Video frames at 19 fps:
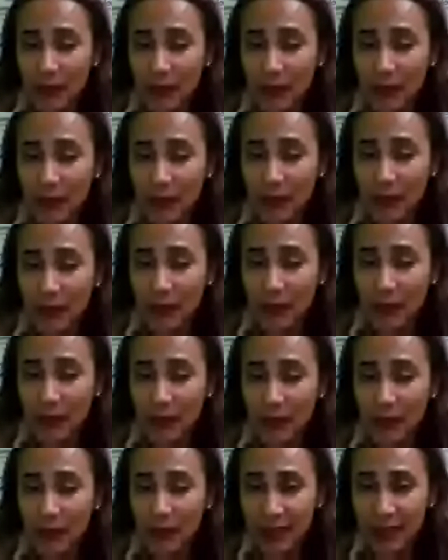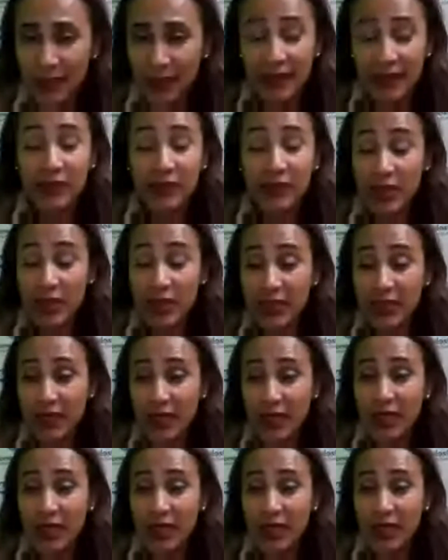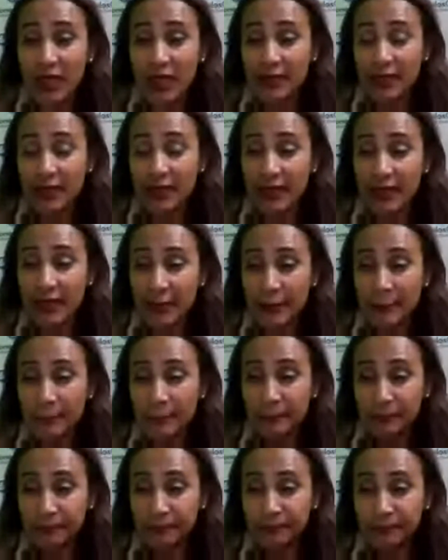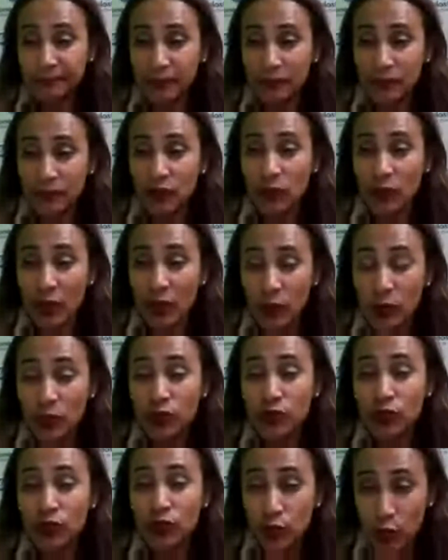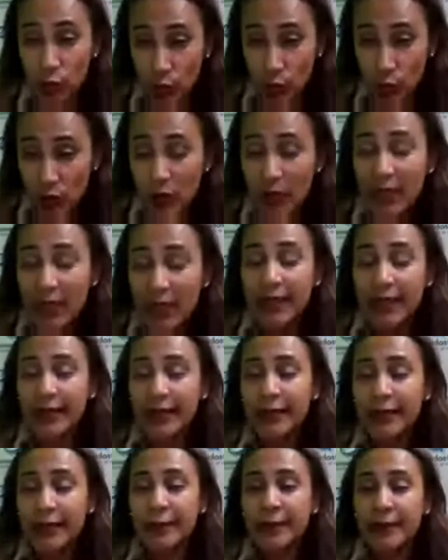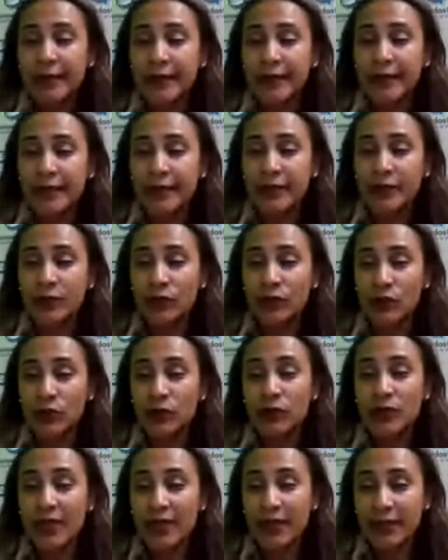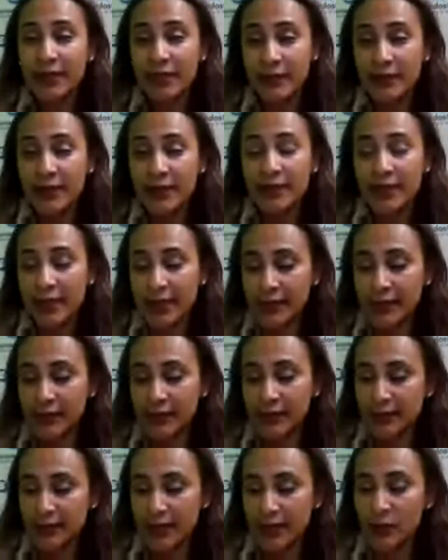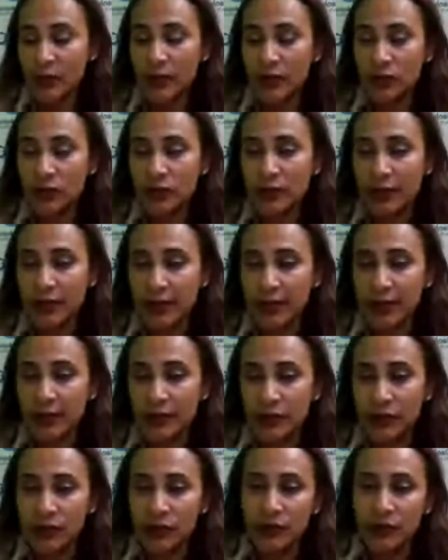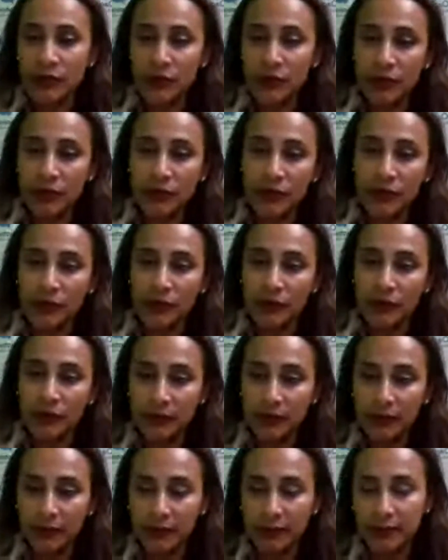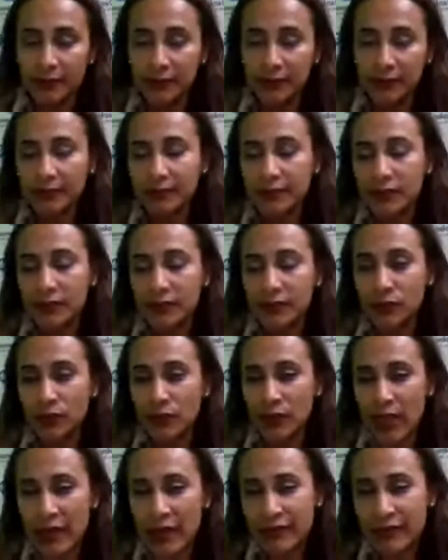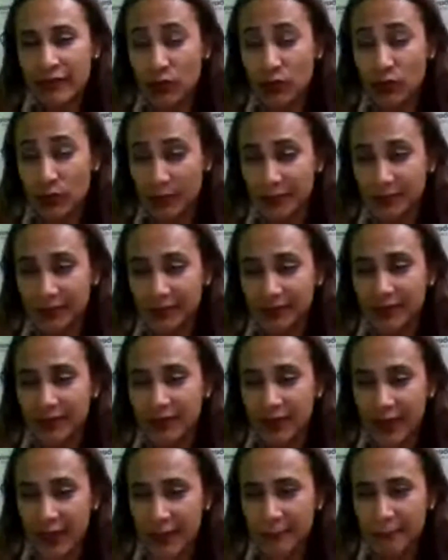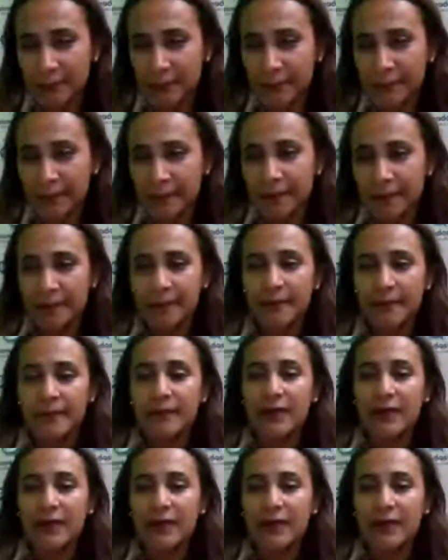the activity, the reading. What you are going to do the activity that I want you have to do. Okay.